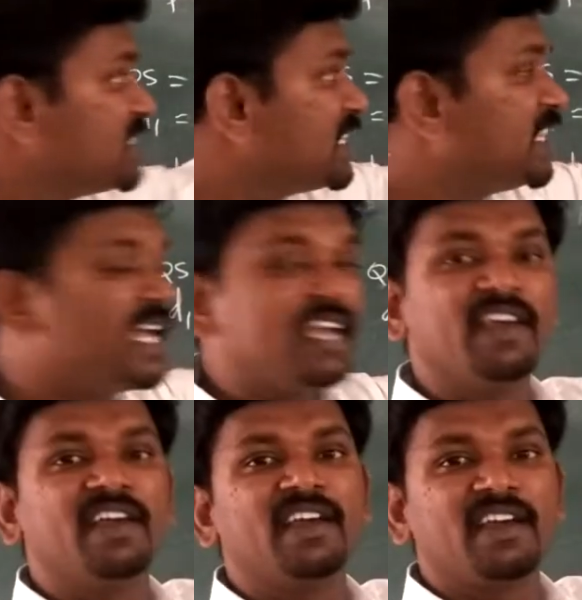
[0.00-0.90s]
in the
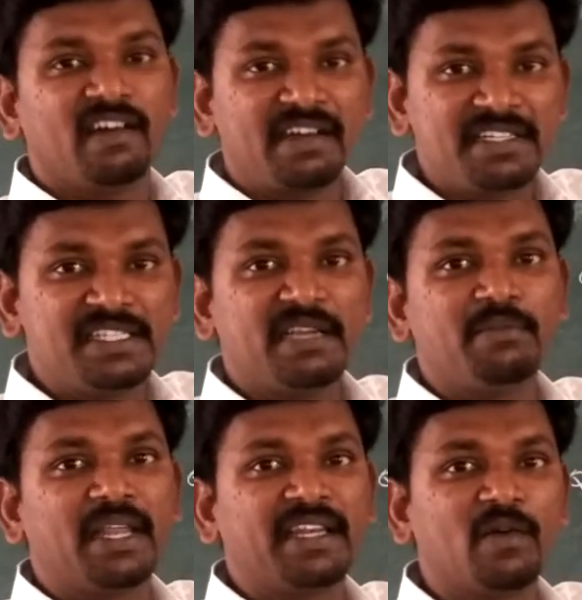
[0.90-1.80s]
Cartesian
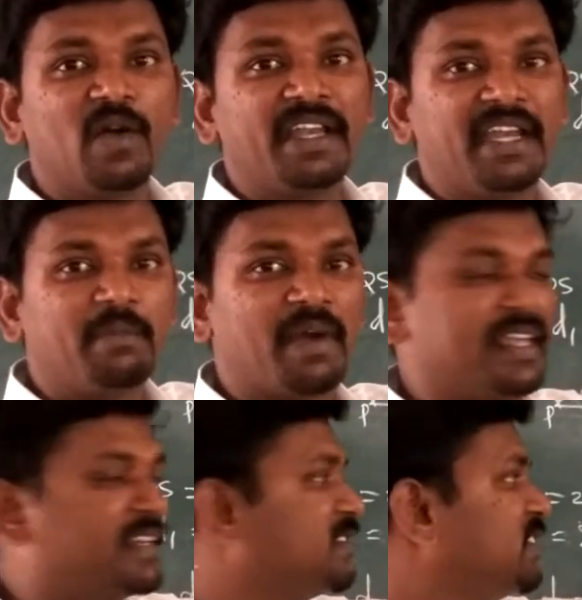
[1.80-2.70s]
plane, coordinate
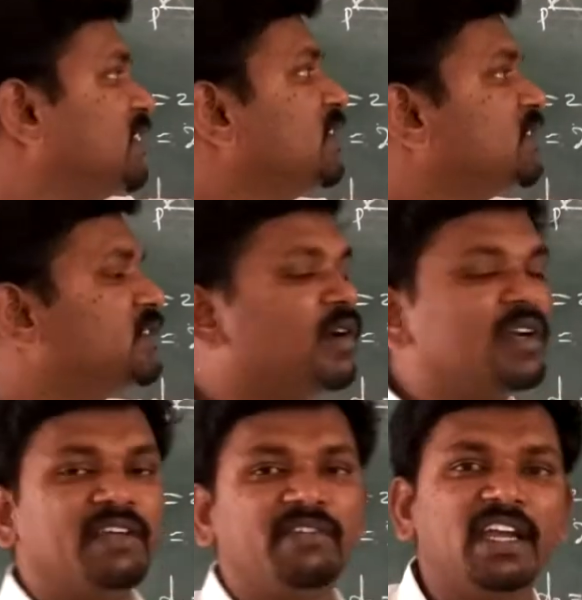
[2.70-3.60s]
plane. So
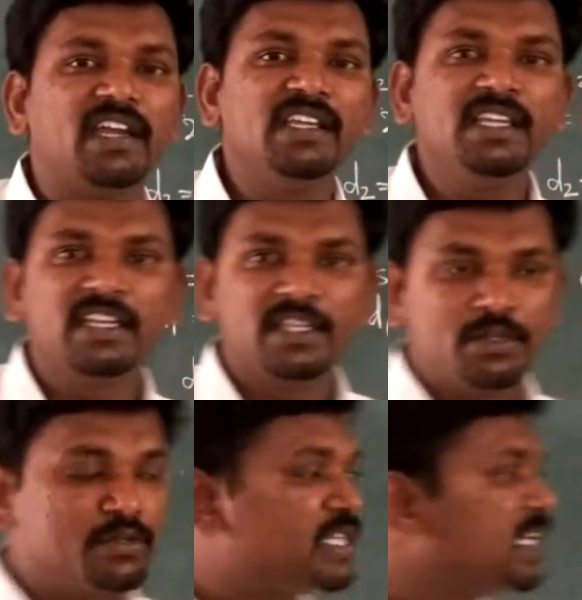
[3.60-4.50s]
definitely
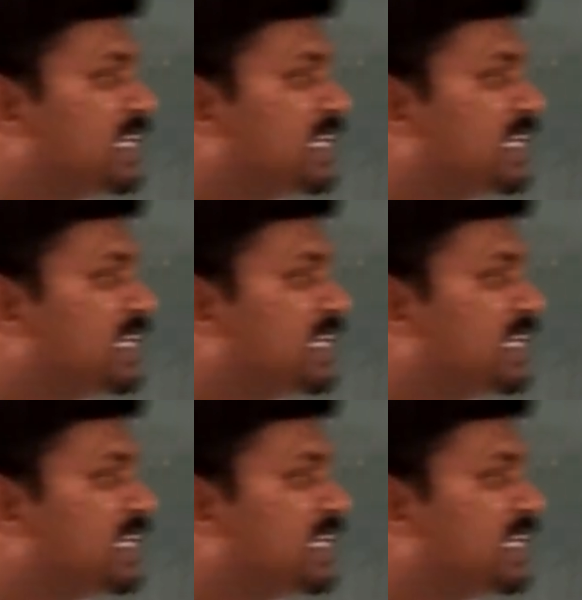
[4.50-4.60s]
using